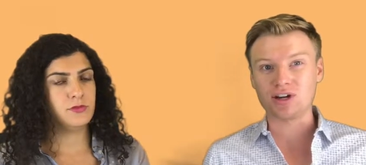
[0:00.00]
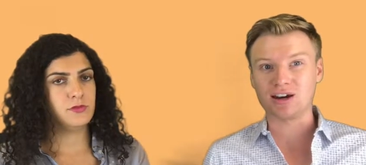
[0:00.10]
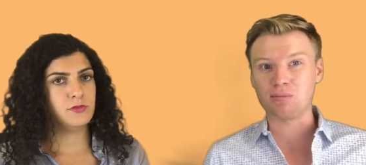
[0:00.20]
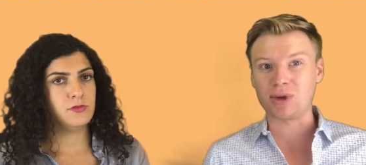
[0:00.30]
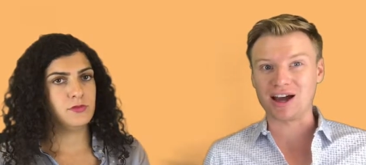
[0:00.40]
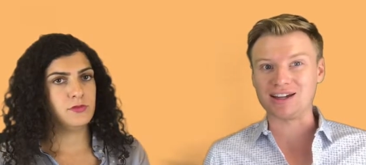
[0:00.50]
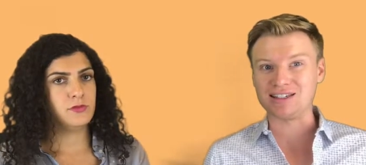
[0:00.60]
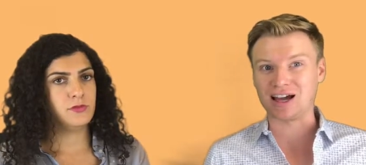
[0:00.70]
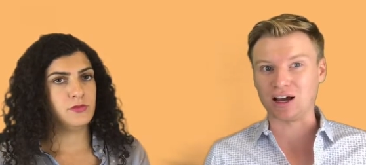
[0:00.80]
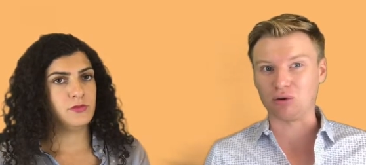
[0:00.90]
Speaker 1: can kind of buy
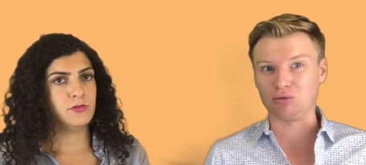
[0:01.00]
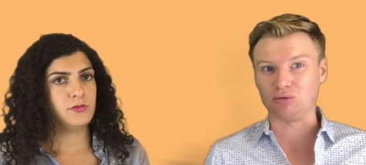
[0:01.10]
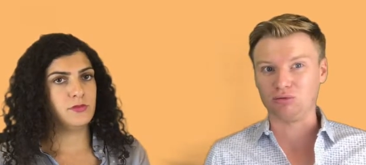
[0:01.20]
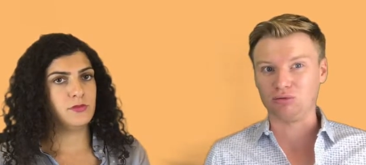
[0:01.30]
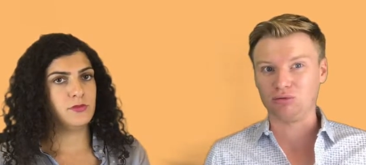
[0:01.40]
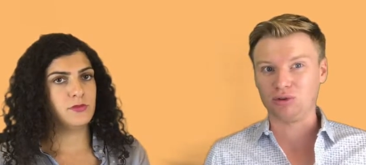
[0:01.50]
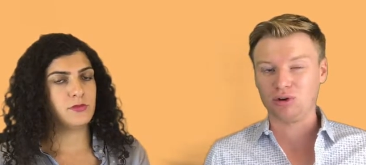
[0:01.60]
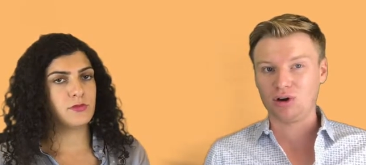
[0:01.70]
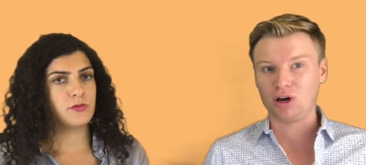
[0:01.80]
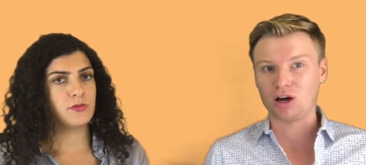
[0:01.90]
down
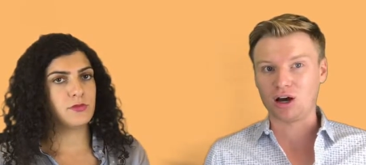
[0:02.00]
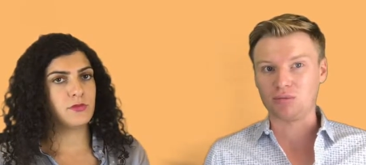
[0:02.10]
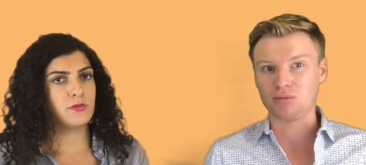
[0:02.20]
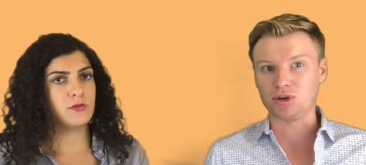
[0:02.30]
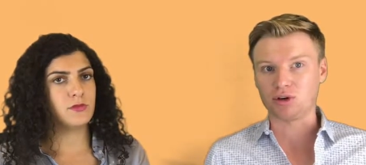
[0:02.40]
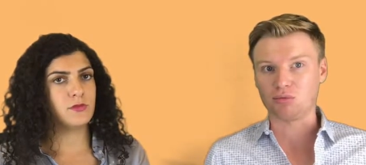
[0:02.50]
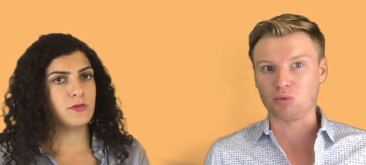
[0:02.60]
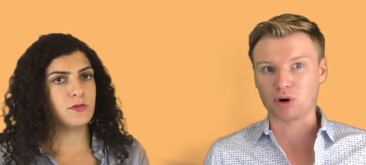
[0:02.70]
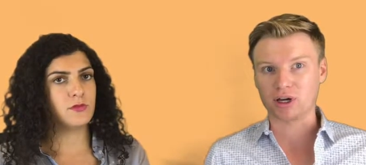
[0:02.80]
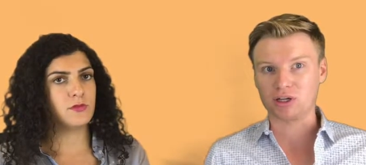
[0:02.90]
um, your
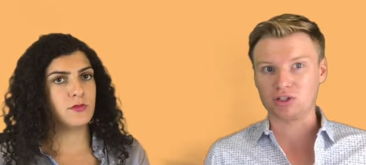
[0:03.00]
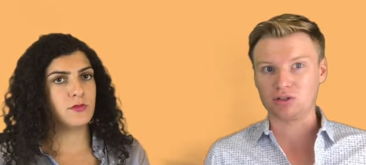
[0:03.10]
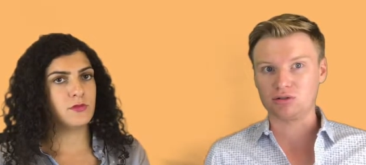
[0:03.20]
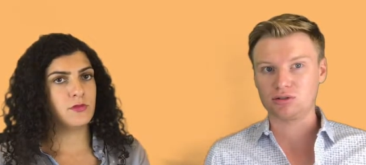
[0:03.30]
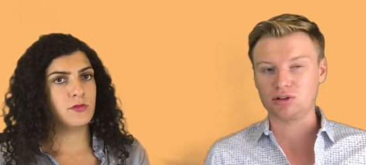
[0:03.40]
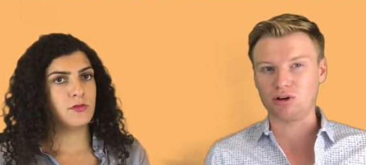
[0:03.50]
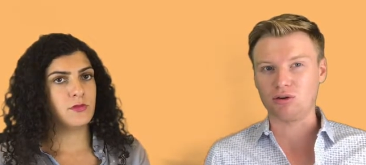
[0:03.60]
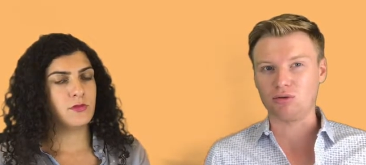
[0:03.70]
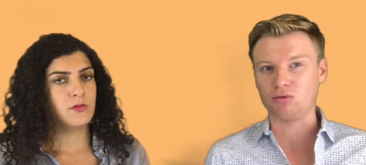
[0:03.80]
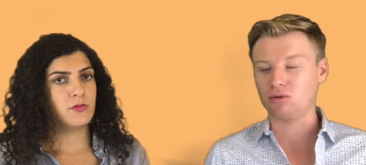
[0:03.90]
mortgage.
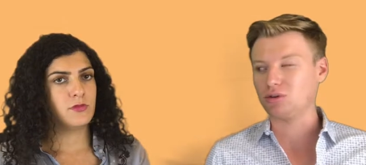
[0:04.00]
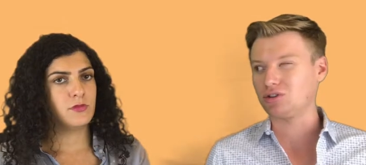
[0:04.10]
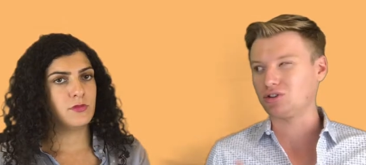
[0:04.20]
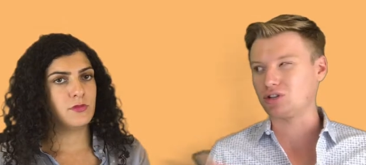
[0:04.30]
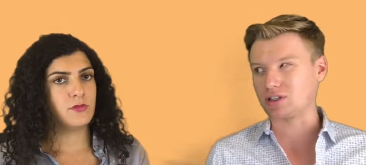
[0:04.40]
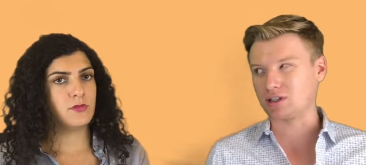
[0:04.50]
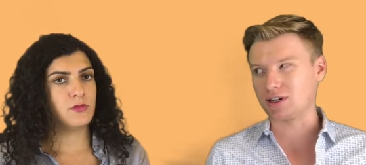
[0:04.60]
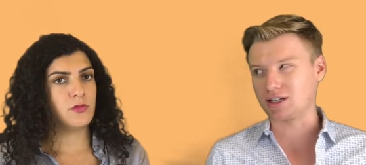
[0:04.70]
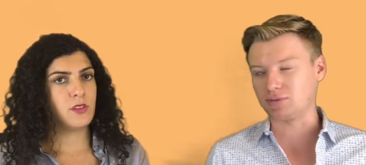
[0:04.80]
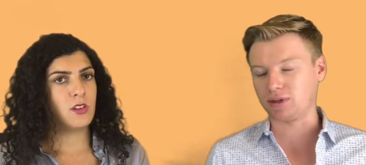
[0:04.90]
So Jessica
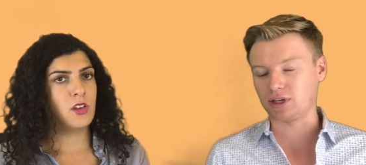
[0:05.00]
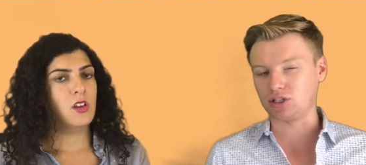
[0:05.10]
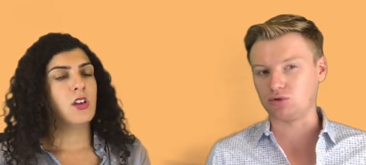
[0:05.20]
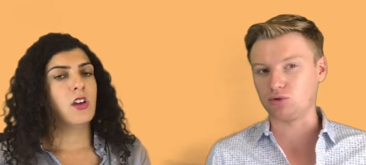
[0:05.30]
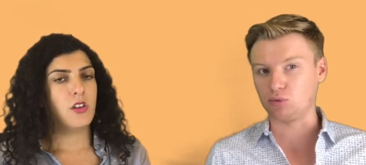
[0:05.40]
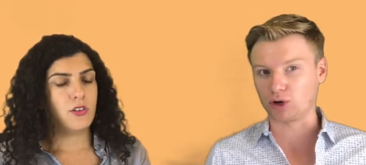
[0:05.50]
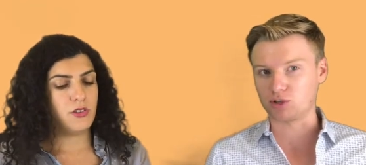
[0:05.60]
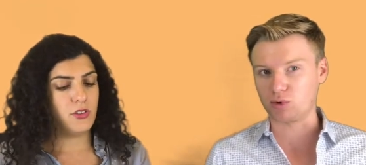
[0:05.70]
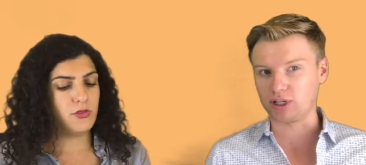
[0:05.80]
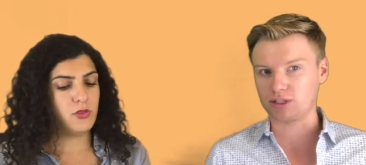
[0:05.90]
can explain that to you through
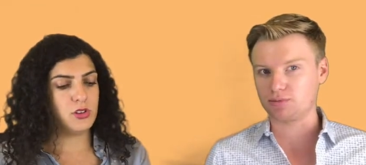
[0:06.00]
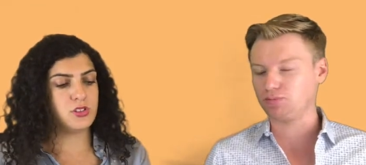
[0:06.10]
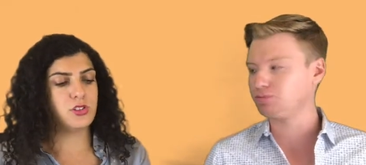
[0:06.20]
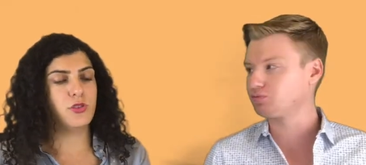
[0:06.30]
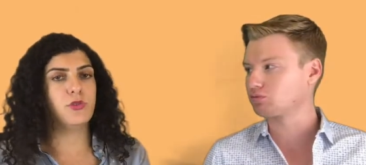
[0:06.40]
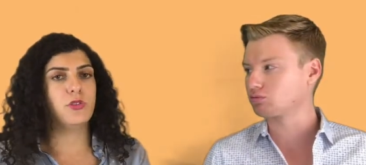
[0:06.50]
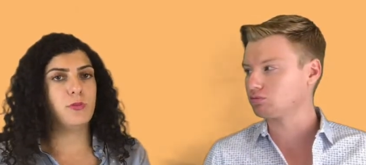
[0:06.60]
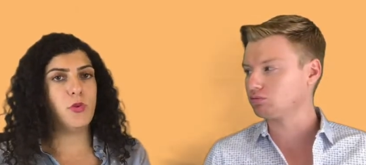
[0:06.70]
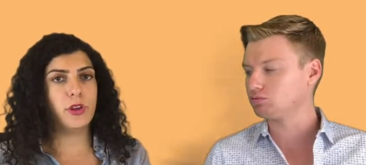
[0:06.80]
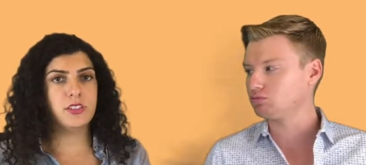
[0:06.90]
mortgage points. Of
Speaker 2: course. So
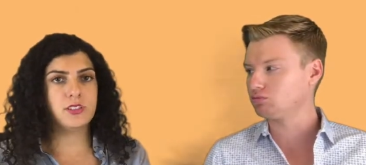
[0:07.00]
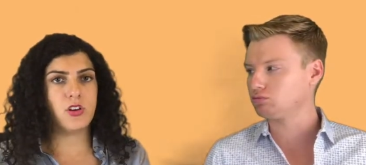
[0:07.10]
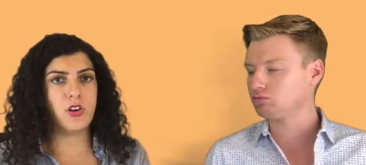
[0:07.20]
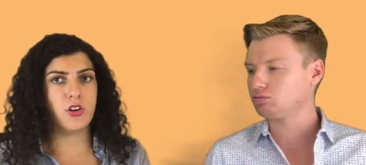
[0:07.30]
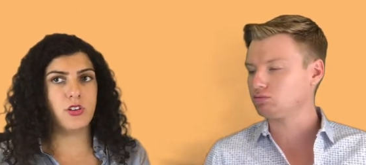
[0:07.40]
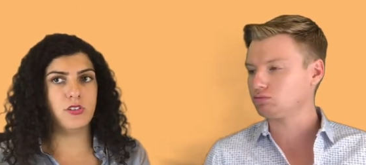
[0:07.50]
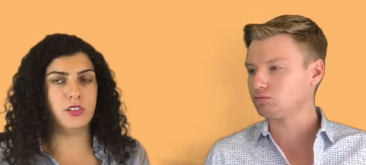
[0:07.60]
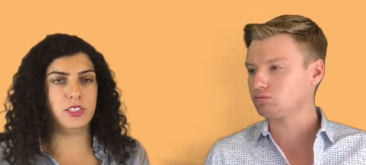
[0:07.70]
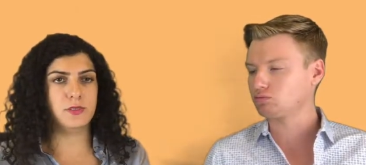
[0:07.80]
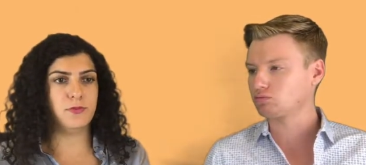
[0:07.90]
points are
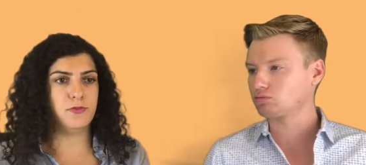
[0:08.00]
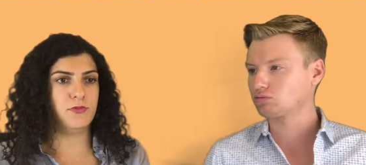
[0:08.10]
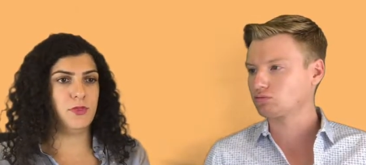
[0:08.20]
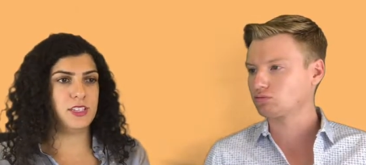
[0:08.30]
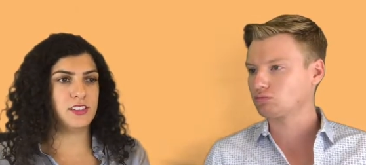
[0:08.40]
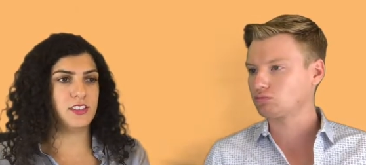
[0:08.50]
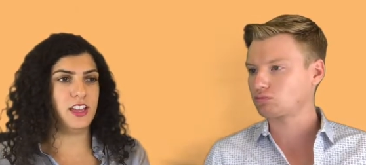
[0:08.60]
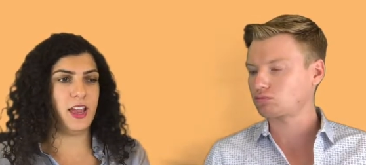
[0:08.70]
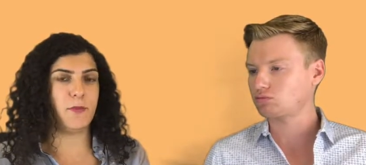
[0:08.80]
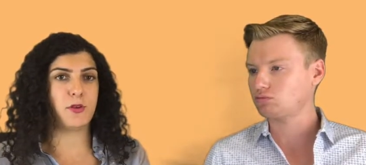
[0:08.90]
it's
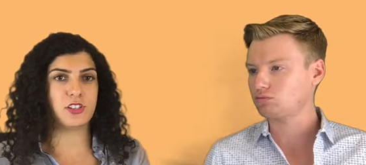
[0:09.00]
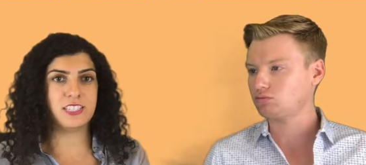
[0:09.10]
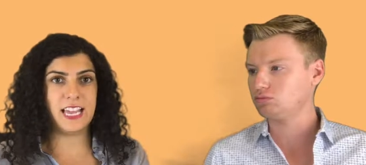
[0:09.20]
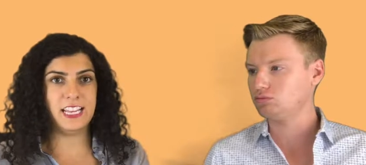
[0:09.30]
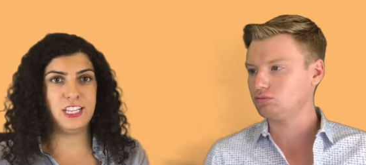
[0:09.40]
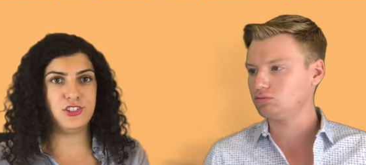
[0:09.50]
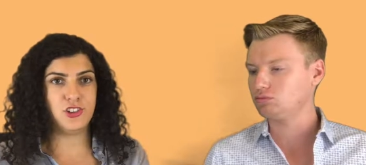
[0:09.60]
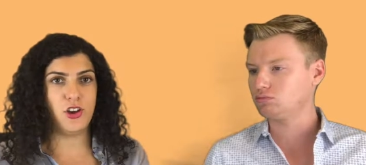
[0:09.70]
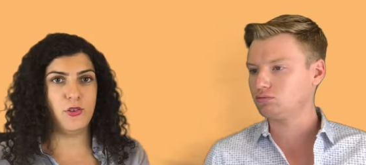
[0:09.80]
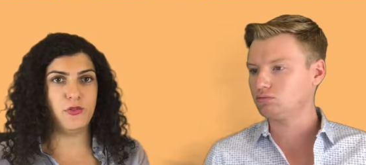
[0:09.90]
basically a percentage
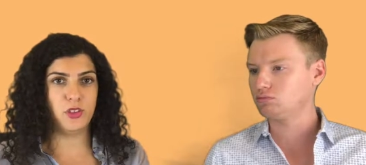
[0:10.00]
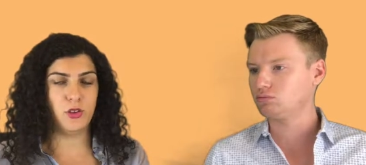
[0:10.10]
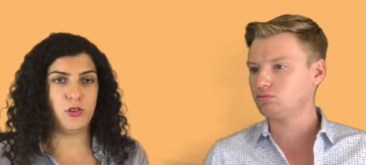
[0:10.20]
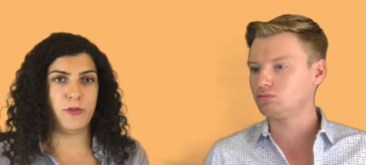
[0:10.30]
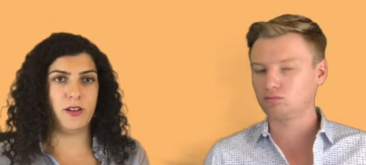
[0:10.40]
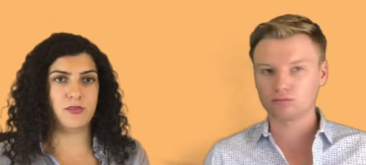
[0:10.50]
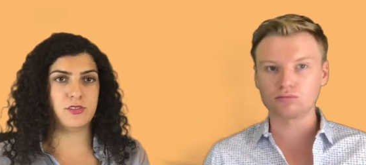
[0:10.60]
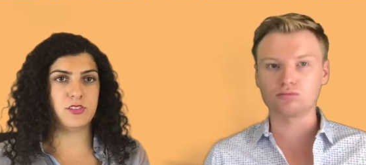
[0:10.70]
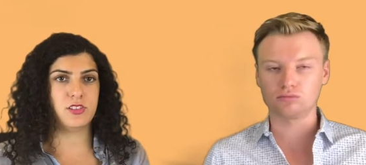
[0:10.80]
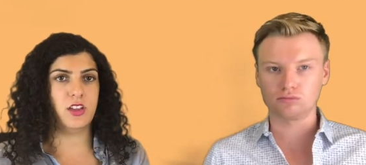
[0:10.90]
of the loan amount.
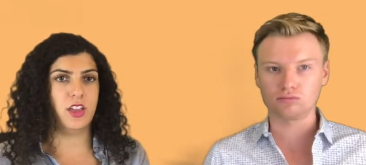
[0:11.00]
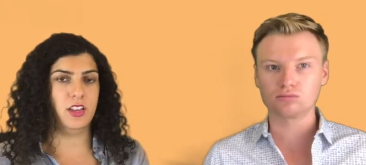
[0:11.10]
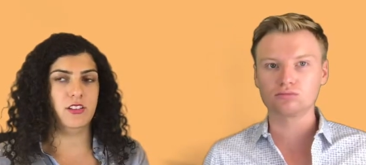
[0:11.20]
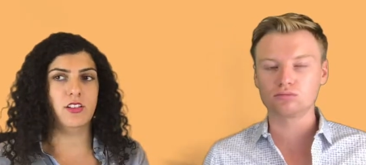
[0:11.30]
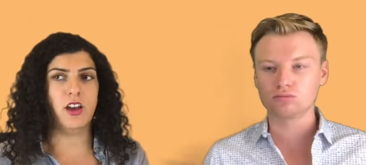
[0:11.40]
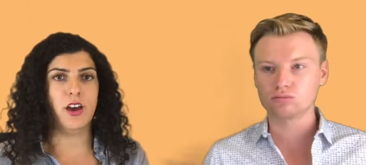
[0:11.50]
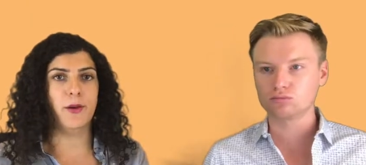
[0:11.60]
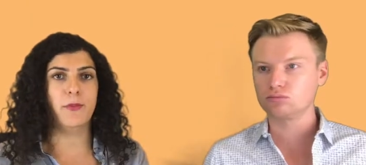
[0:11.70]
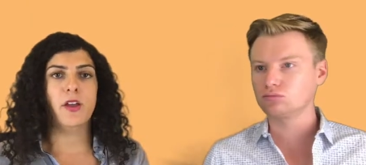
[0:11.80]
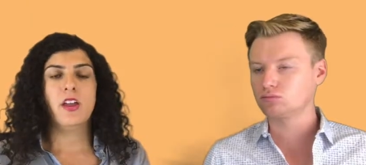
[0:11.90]
Mm-hmm. And um,